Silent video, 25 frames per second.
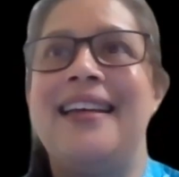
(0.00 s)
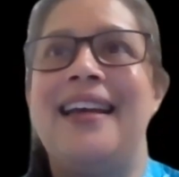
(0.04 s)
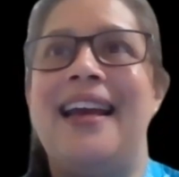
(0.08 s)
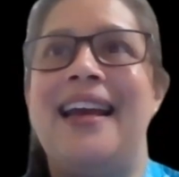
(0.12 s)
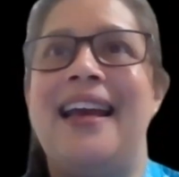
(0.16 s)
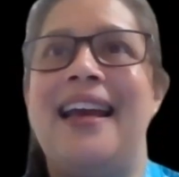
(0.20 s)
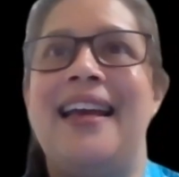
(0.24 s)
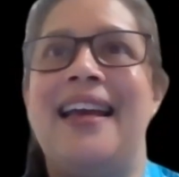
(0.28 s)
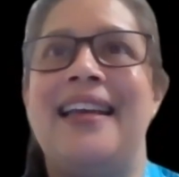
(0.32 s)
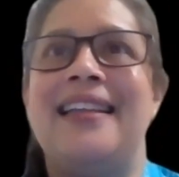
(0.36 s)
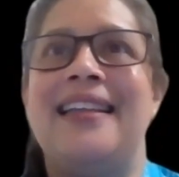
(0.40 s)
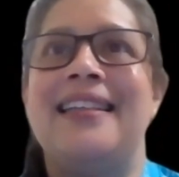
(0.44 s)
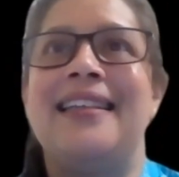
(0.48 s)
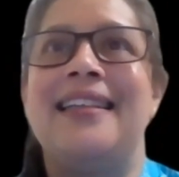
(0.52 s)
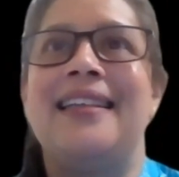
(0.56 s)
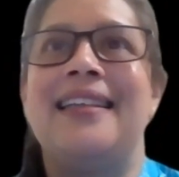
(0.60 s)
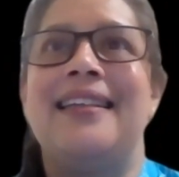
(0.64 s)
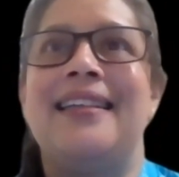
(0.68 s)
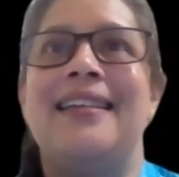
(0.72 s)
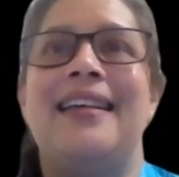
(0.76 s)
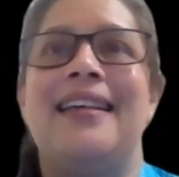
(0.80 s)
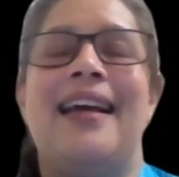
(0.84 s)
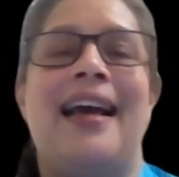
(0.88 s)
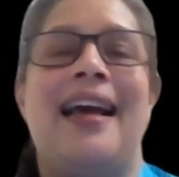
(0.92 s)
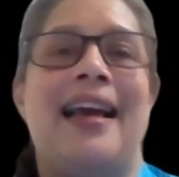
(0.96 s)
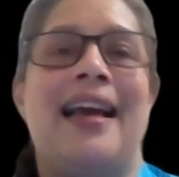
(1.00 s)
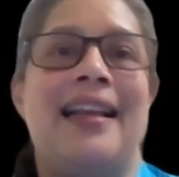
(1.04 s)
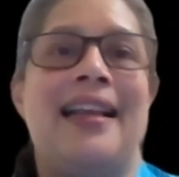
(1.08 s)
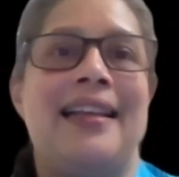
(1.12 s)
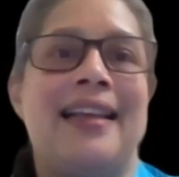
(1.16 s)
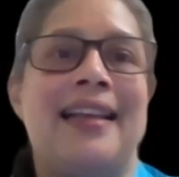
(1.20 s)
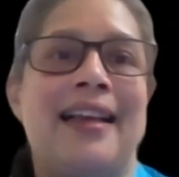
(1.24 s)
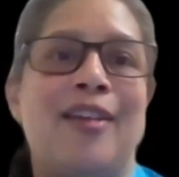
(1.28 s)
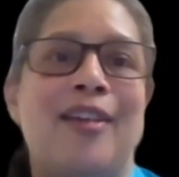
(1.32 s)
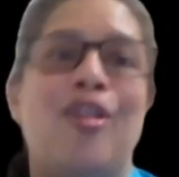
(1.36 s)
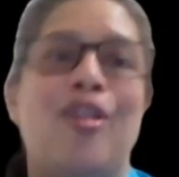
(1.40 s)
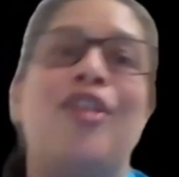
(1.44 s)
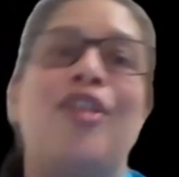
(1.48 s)
and
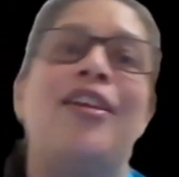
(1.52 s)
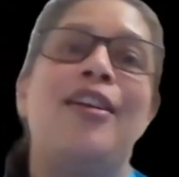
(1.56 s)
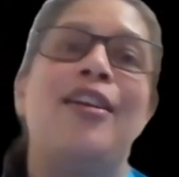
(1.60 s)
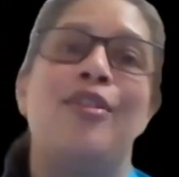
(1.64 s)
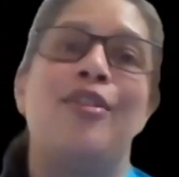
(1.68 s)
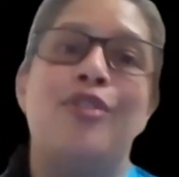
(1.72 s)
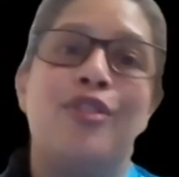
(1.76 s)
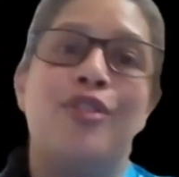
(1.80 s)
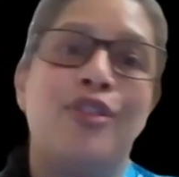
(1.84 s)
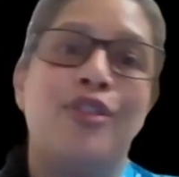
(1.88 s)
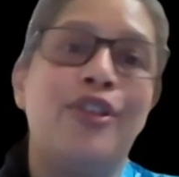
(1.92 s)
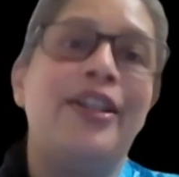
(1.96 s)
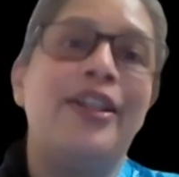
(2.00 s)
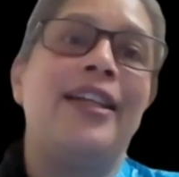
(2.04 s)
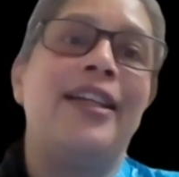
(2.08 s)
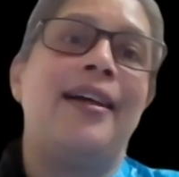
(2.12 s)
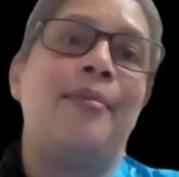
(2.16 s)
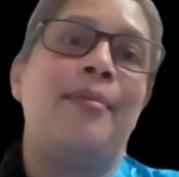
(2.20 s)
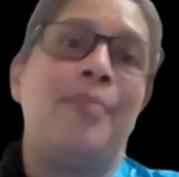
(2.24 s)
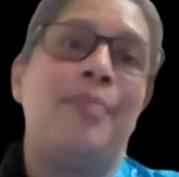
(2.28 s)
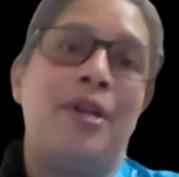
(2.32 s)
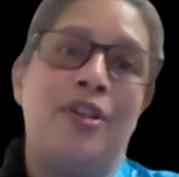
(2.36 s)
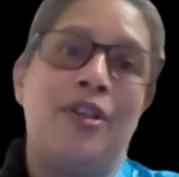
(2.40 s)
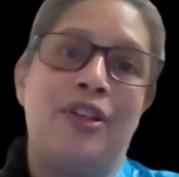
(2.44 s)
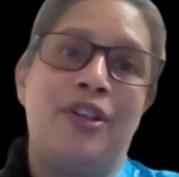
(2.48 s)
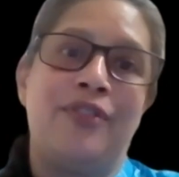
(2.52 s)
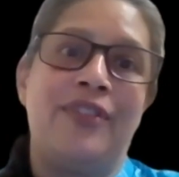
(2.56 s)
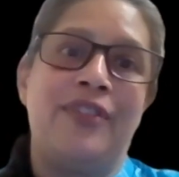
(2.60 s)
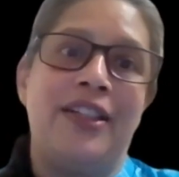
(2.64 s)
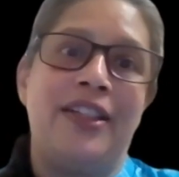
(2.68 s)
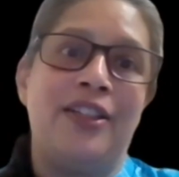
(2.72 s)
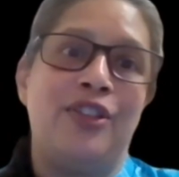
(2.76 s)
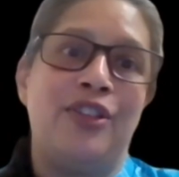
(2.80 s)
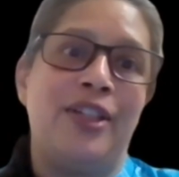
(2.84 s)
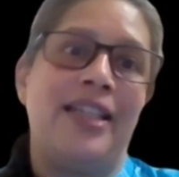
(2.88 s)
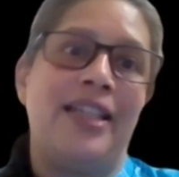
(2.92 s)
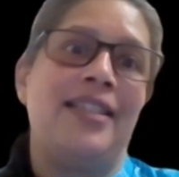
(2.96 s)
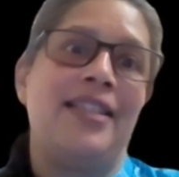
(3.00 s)
I got a good amount of
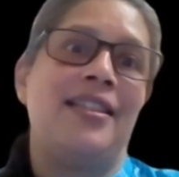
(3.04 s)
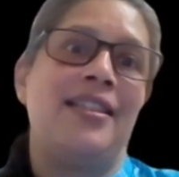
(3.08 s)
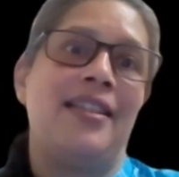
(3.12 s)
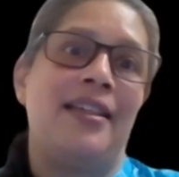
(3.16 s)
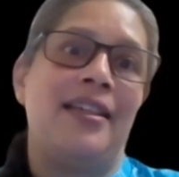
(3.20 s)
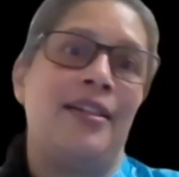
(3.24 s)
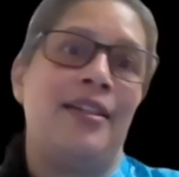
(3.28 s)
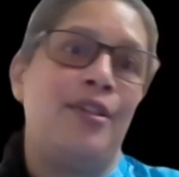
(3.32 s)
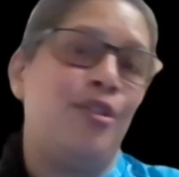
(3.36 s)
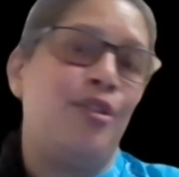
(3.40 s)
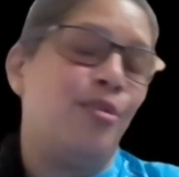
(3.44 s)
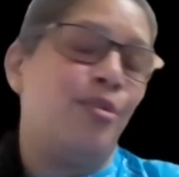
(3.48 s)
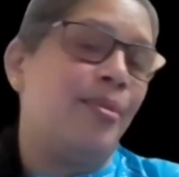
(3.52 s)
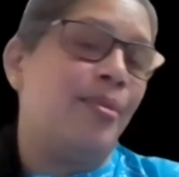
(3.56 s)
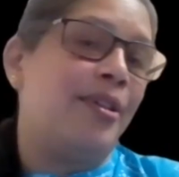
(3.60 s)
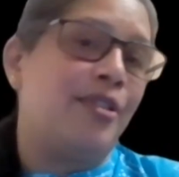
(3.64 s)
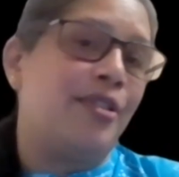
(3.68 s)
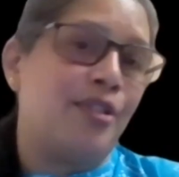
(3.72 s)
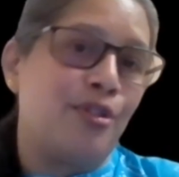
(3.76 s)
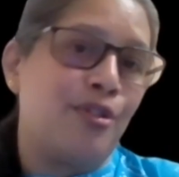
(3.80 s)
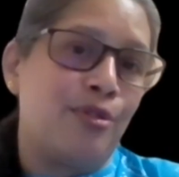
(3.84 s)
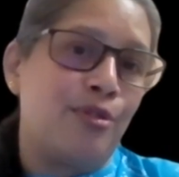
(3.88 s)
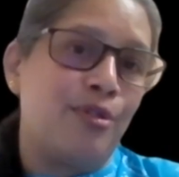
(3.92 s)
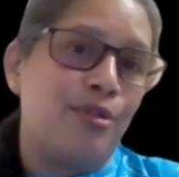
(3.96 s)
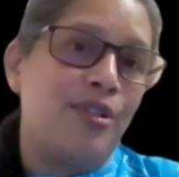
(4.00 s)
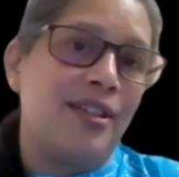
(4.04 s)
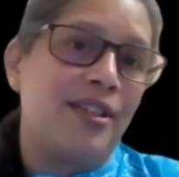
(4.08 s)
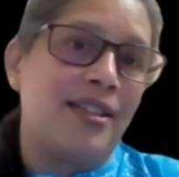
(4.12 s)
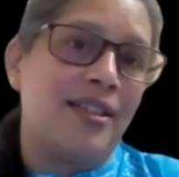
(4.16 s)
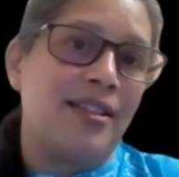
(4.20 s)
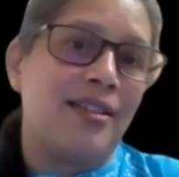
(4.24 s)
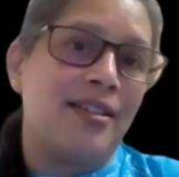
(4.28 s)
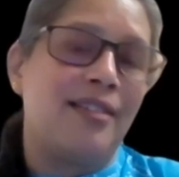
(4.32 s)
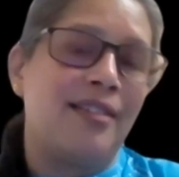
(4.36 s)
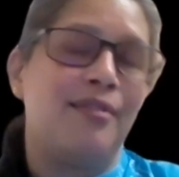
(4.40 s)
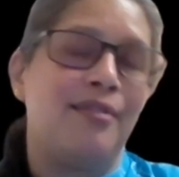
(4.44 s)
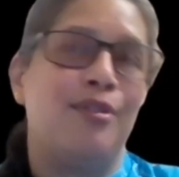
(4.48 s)
interest in human resources,